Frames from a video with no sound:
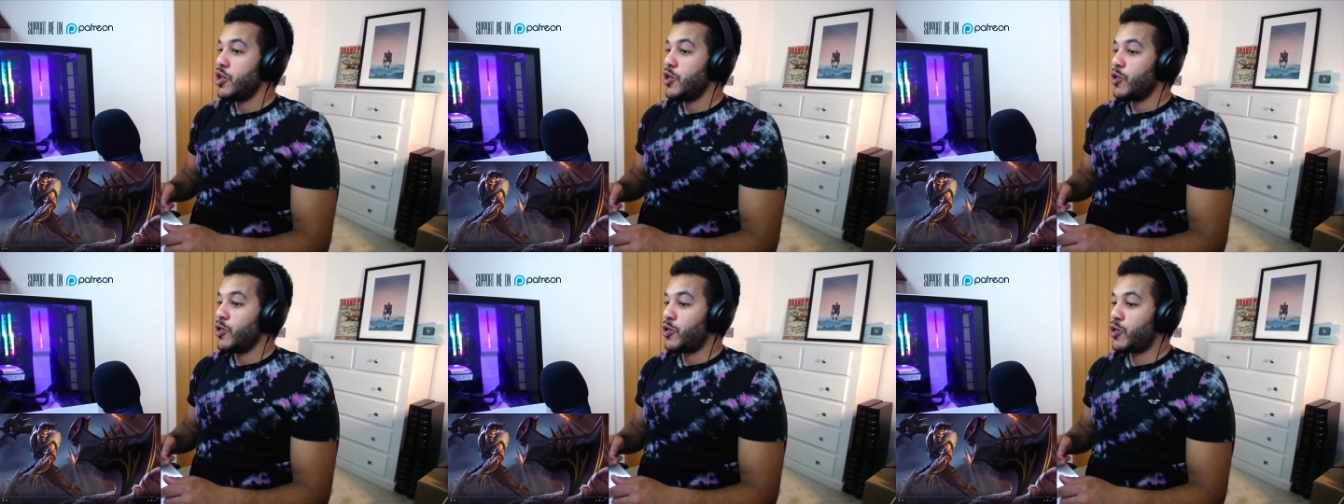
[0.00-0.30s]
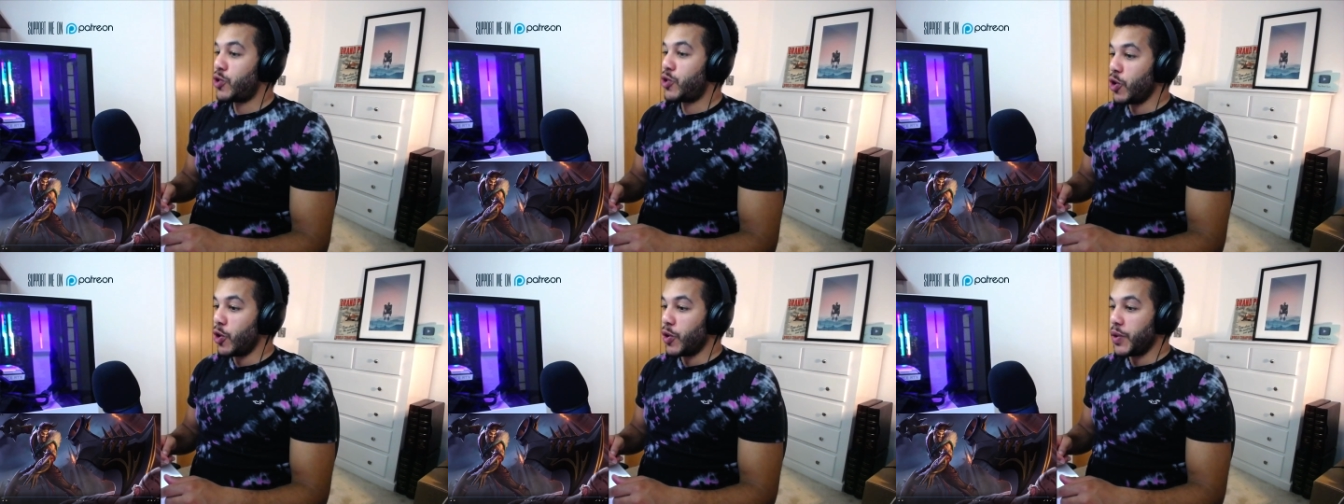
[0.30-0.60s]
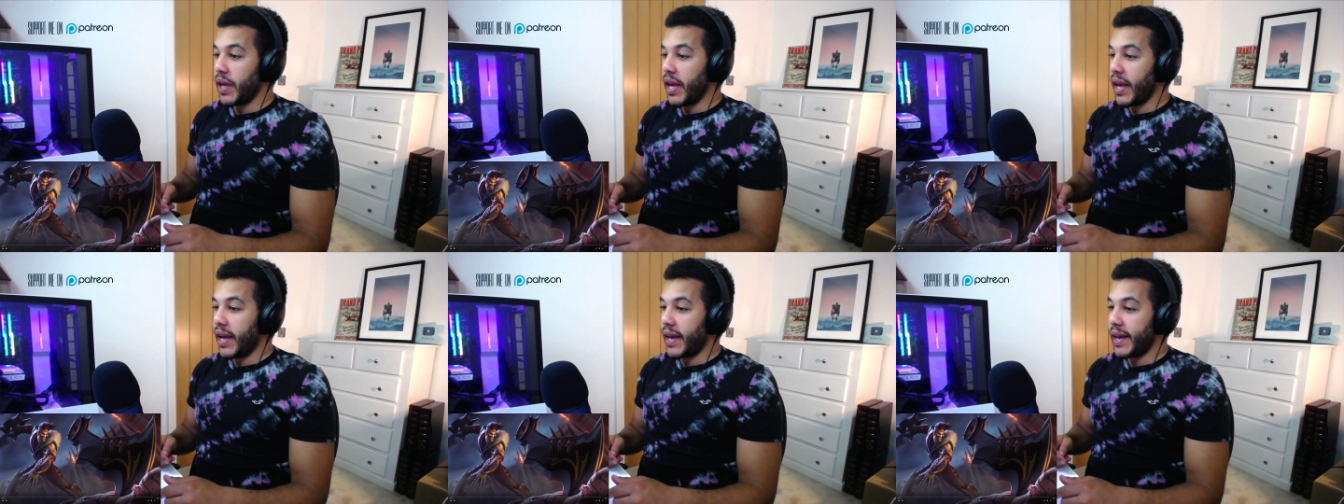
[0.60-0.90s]
So
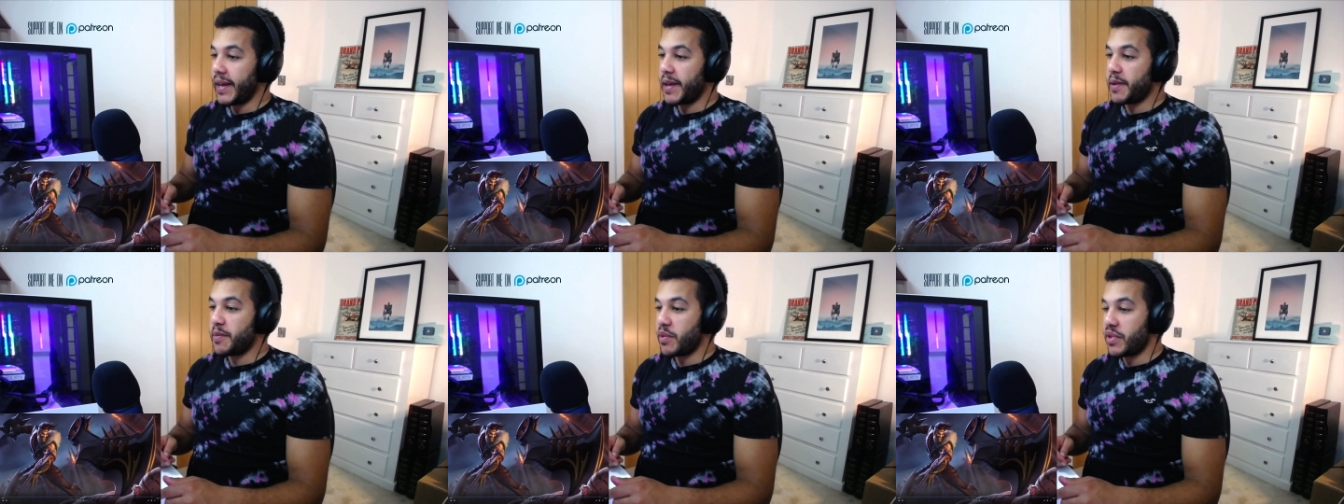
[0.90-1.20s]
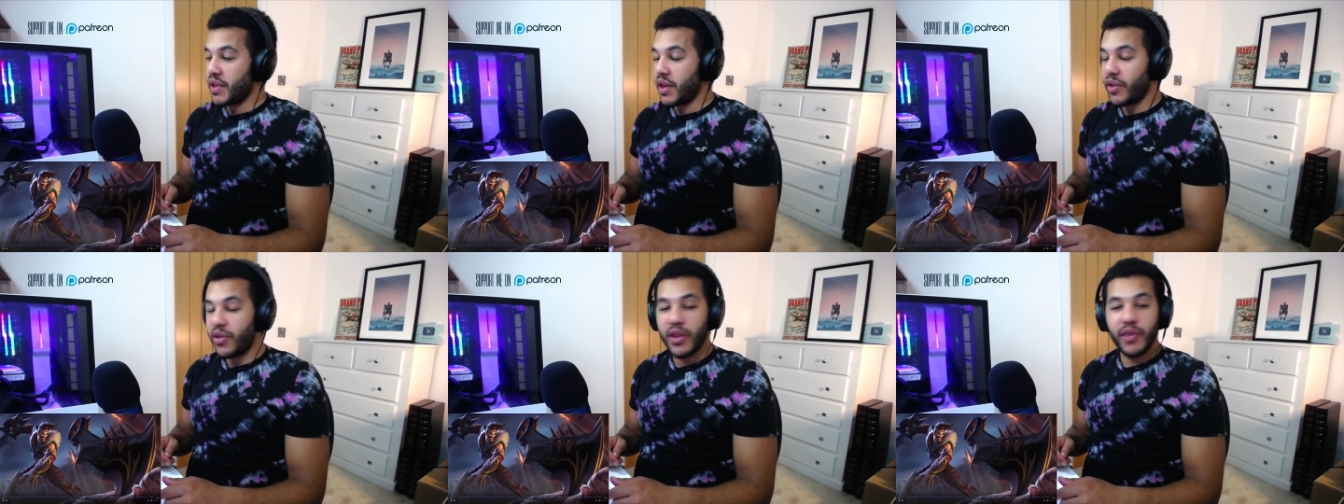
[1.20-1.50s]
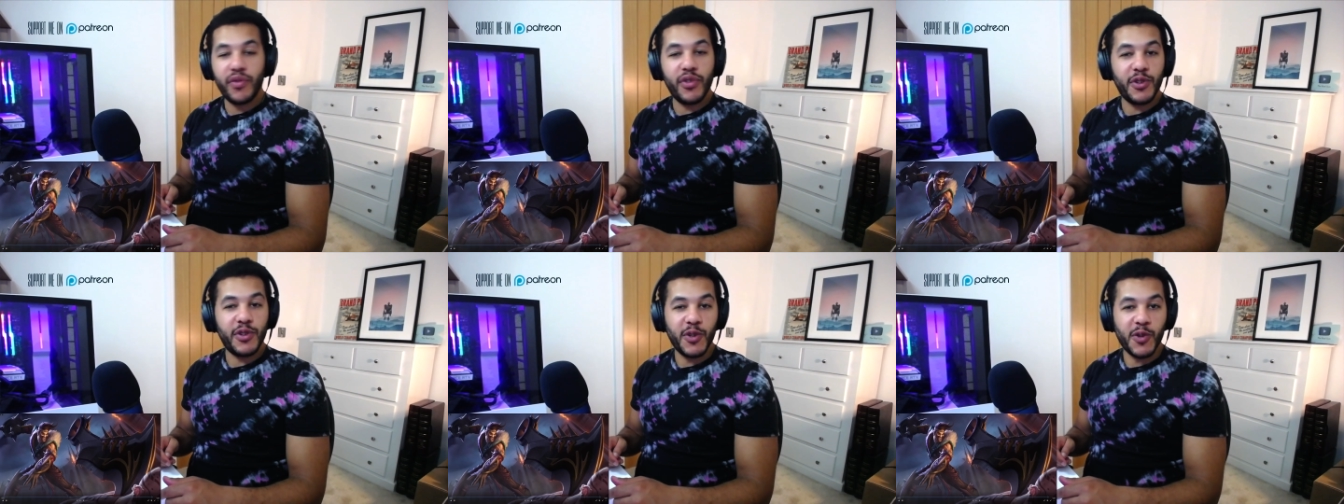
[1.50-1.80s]
yeah, and without
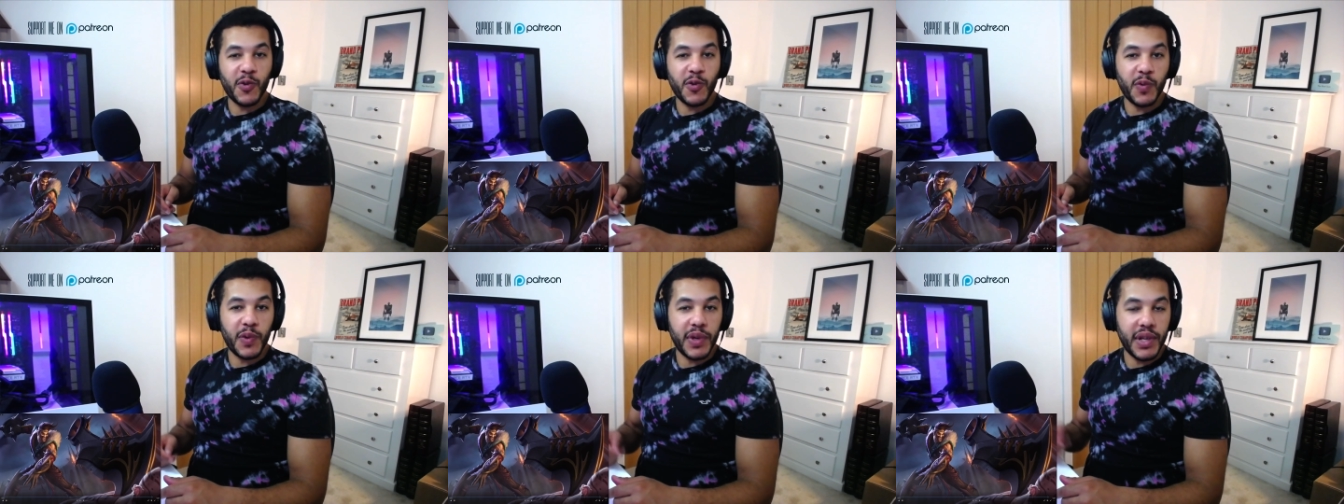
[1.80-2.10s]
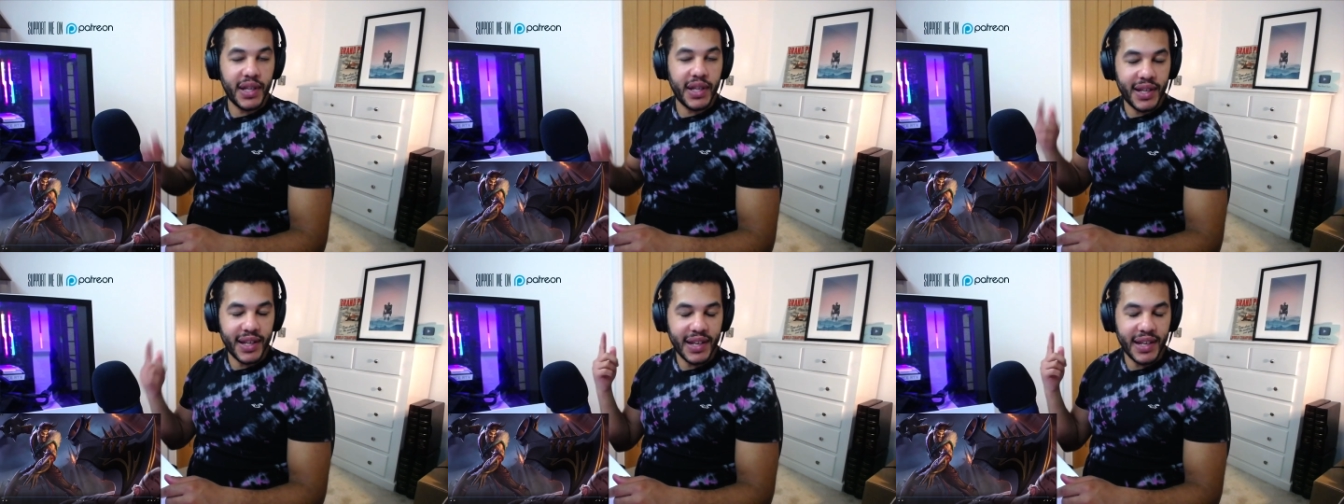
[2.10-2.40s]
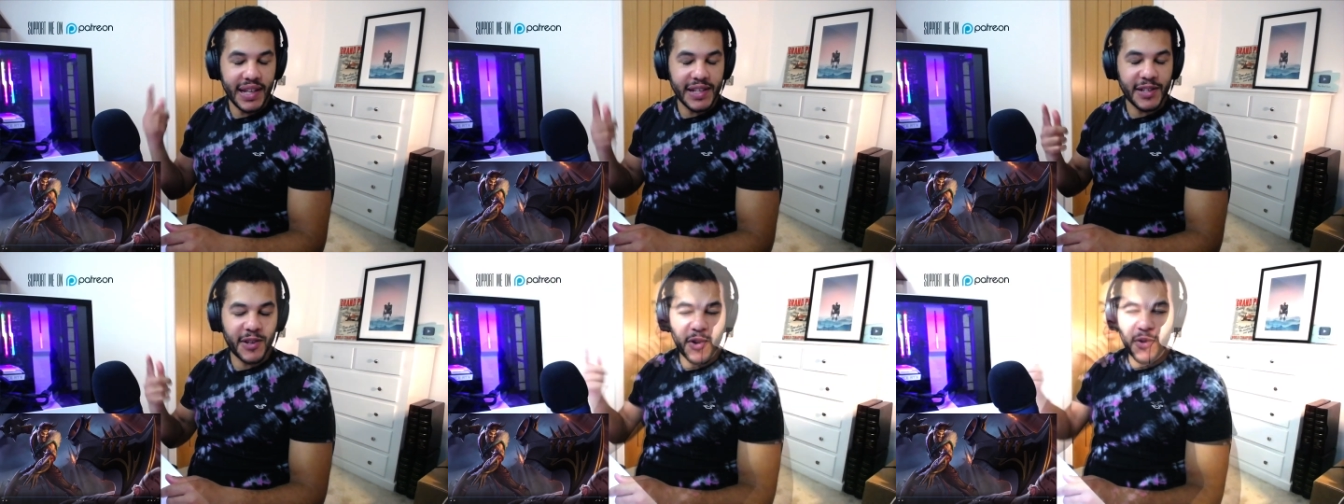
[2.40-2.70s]
further ado,
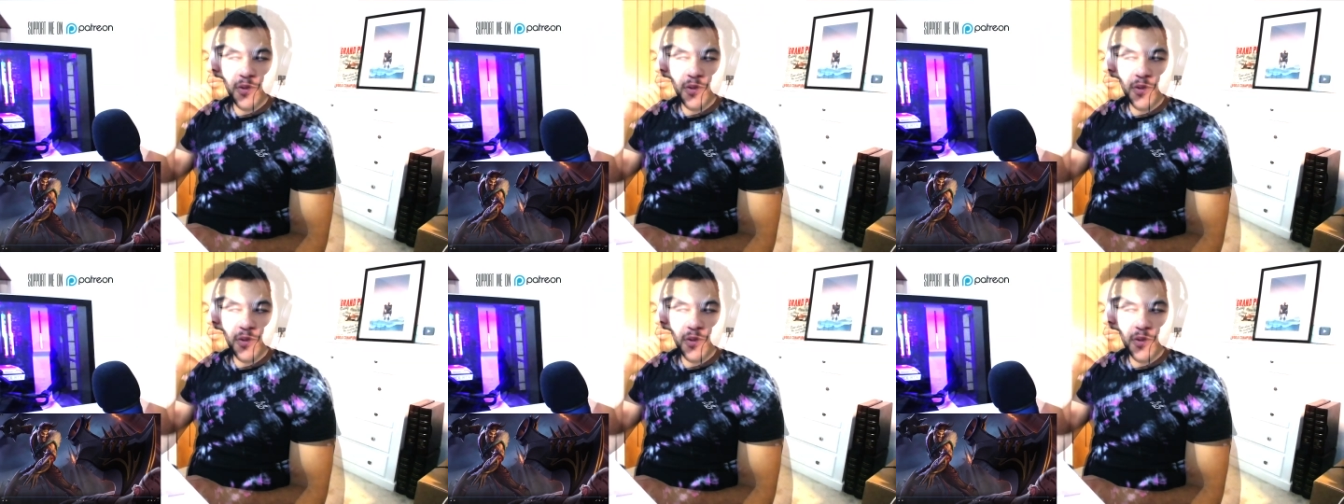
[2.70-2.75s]
let's go.